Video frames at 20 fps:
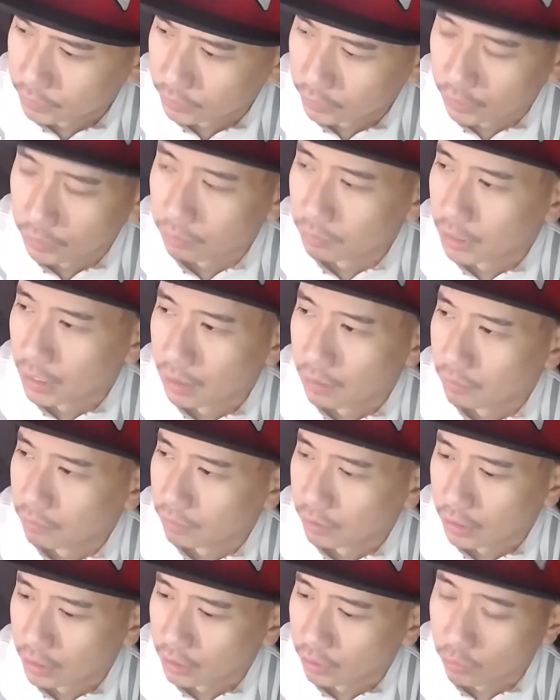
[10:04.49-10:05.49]
sometimes
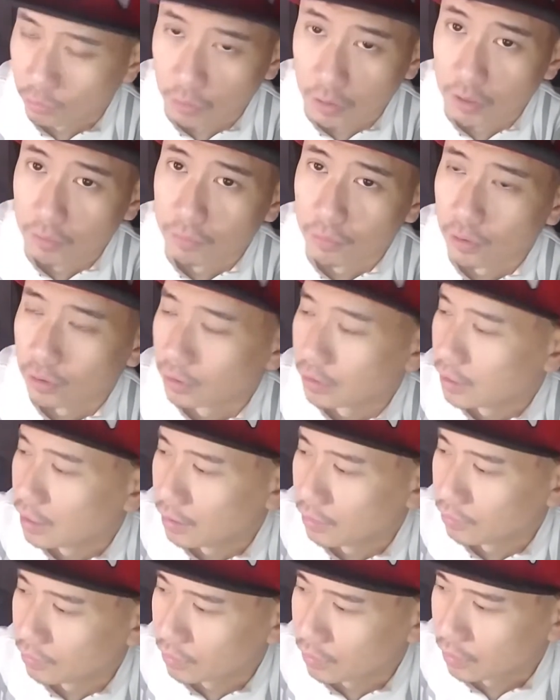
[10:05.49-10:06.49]
like 3 4
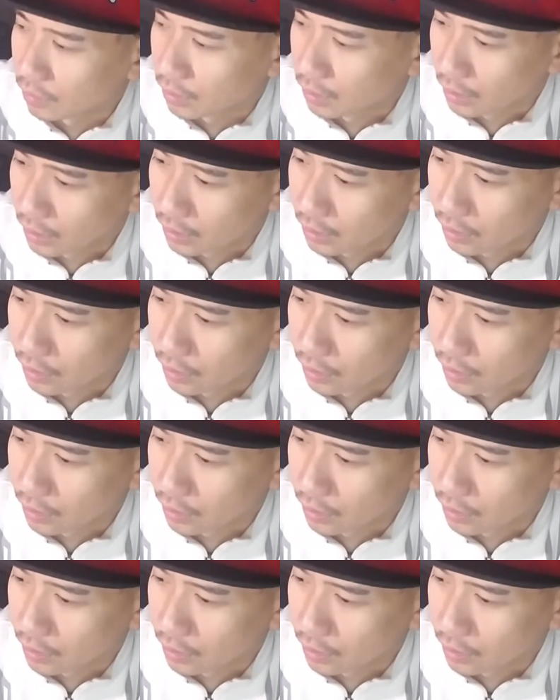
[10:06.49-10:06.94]
times like